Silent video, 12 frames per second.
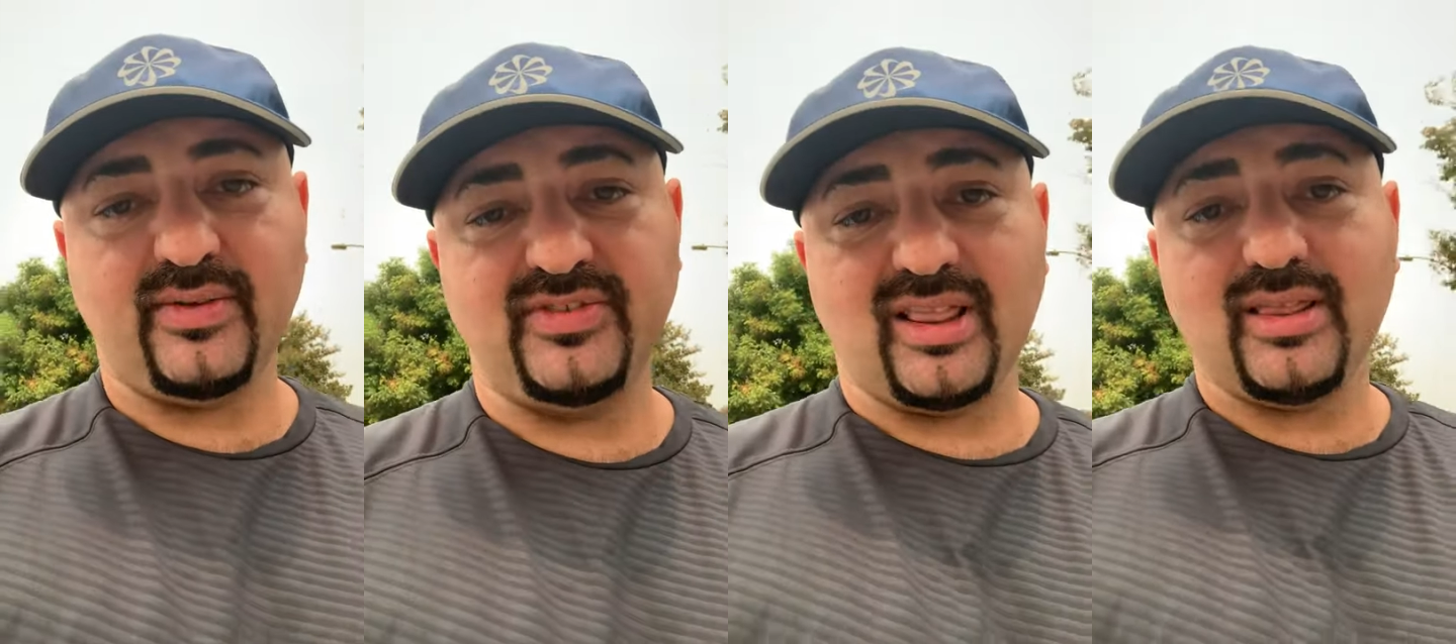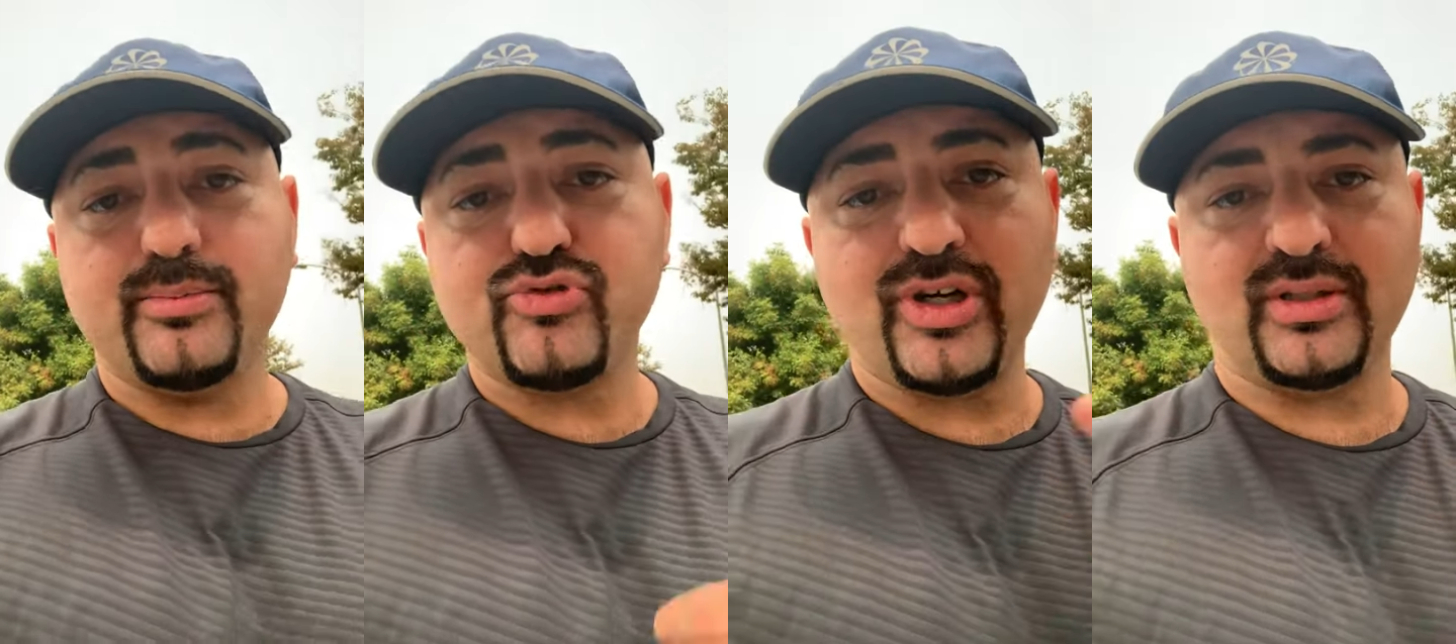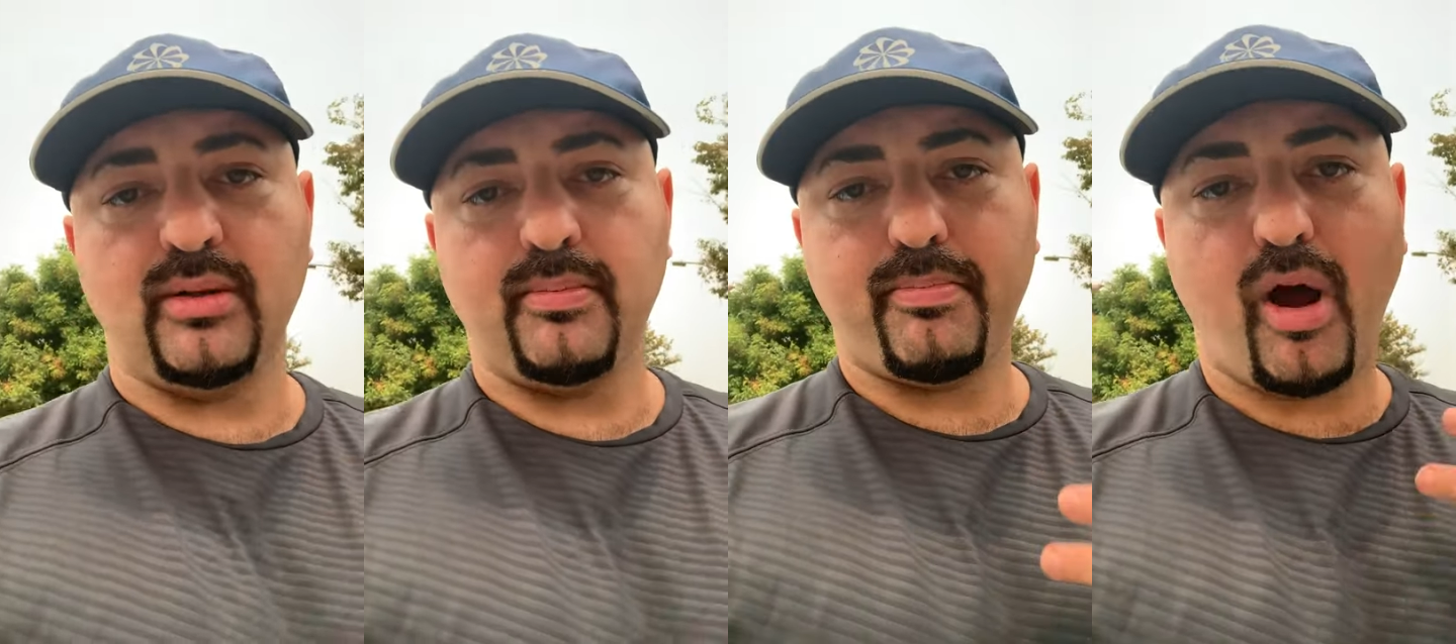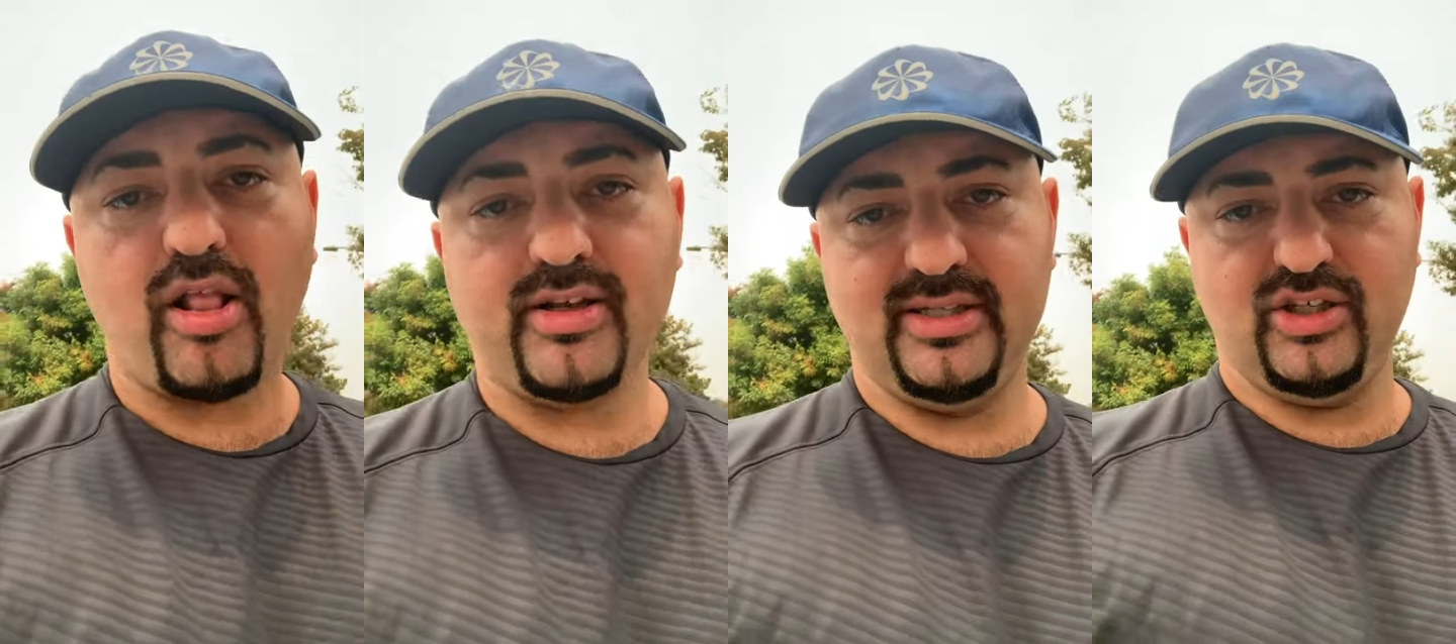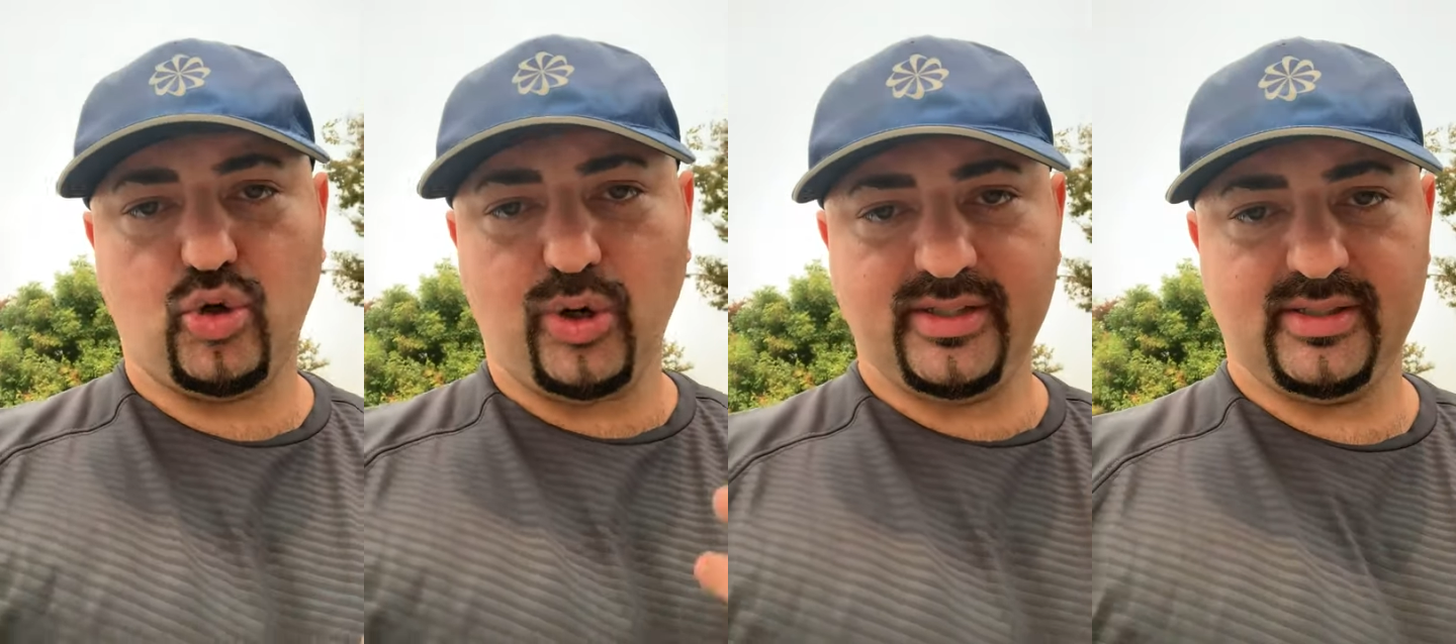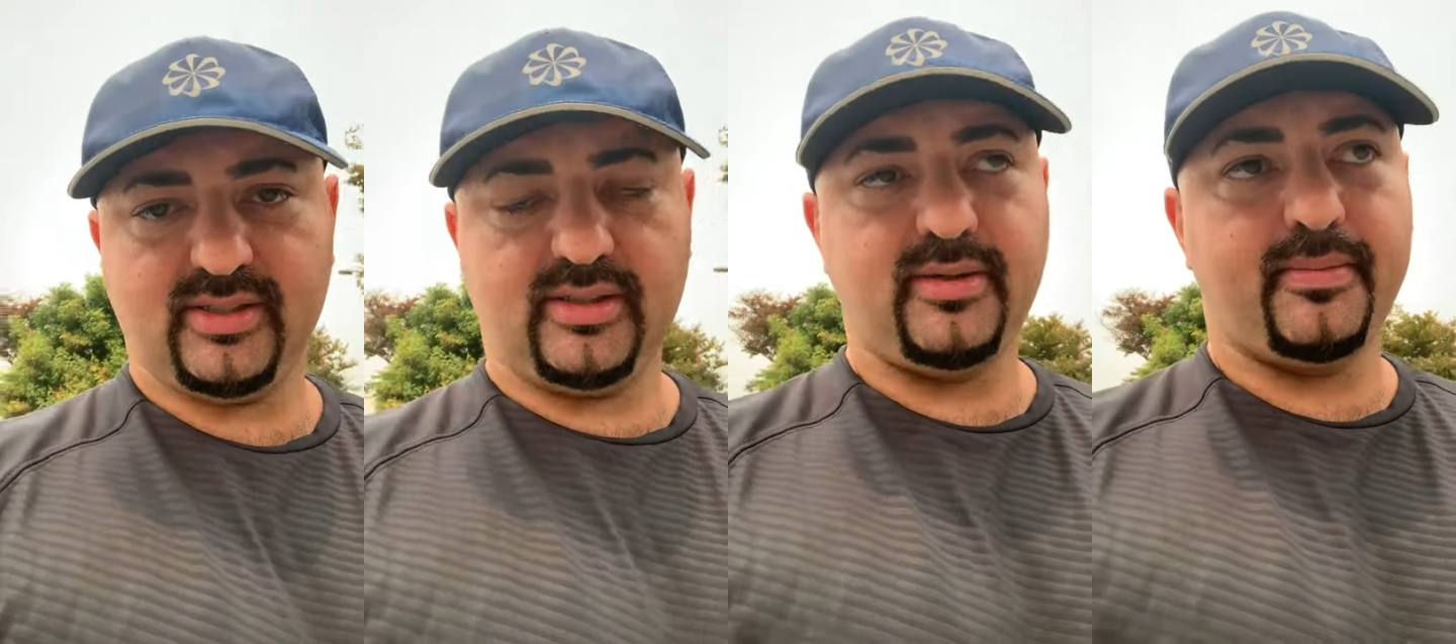of deliberate policy
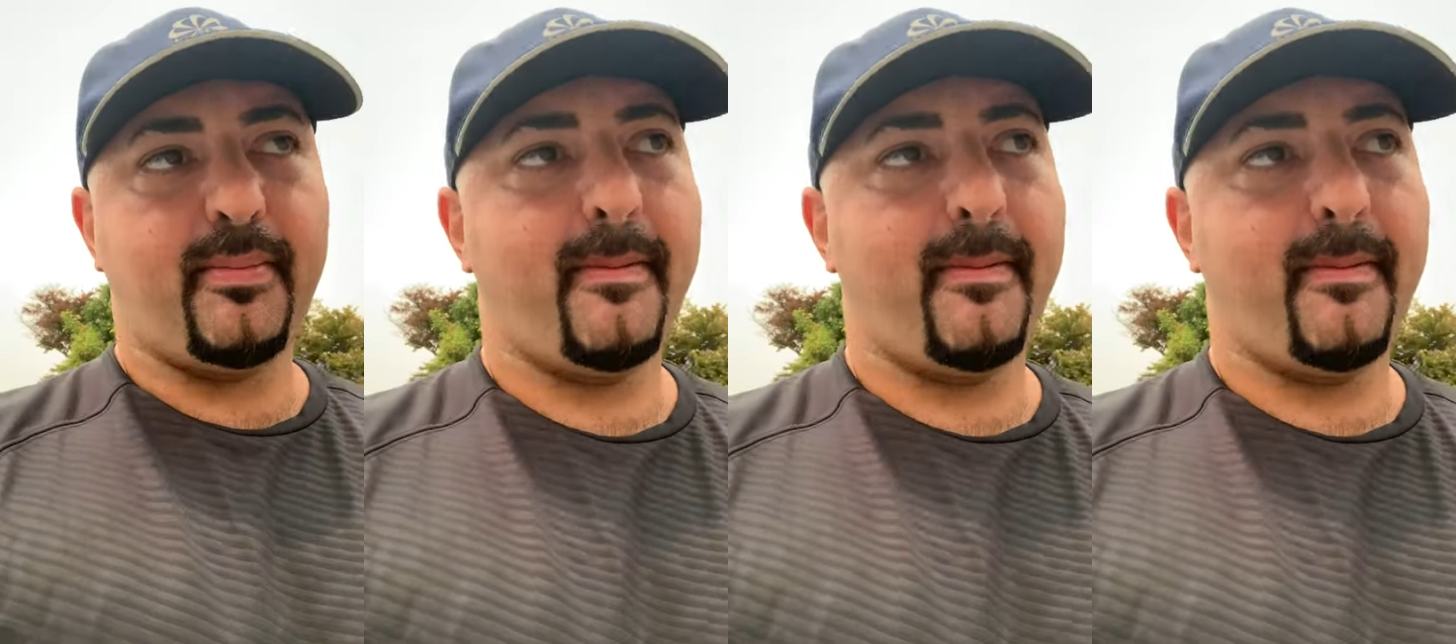choices.